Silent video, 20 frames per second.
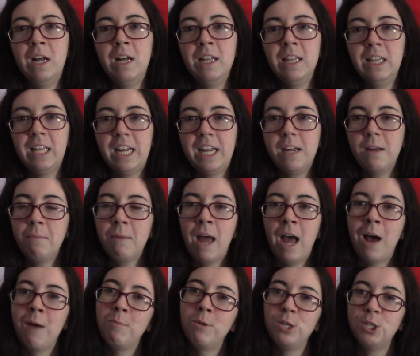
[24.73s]
Liam
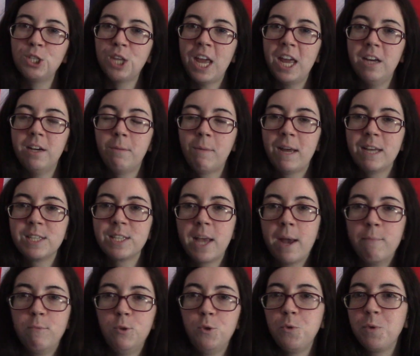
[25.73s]
how much Caleb has
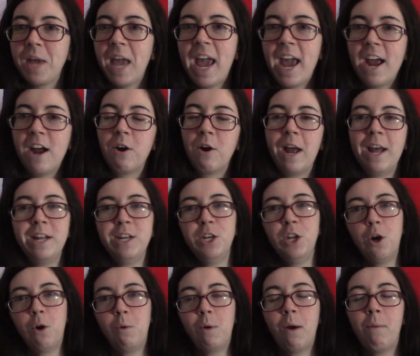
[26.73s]
come to care and
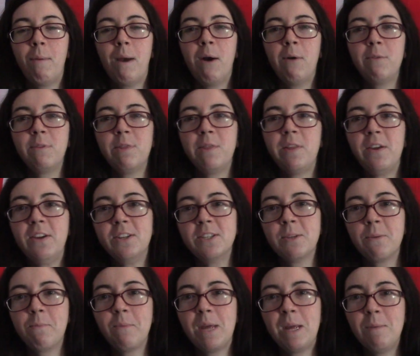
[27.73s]
know about these
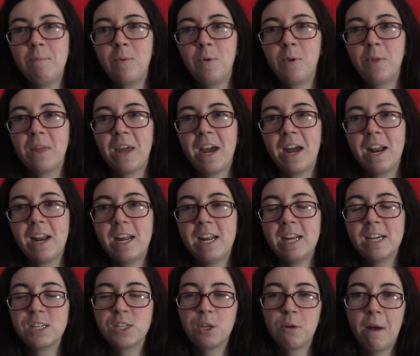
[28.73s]
people that he
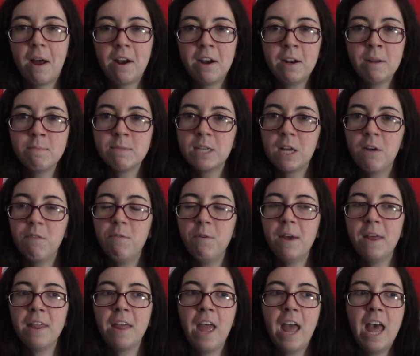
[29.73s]
has surrounded himself
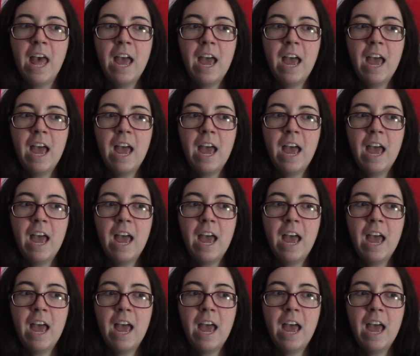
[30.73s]
with.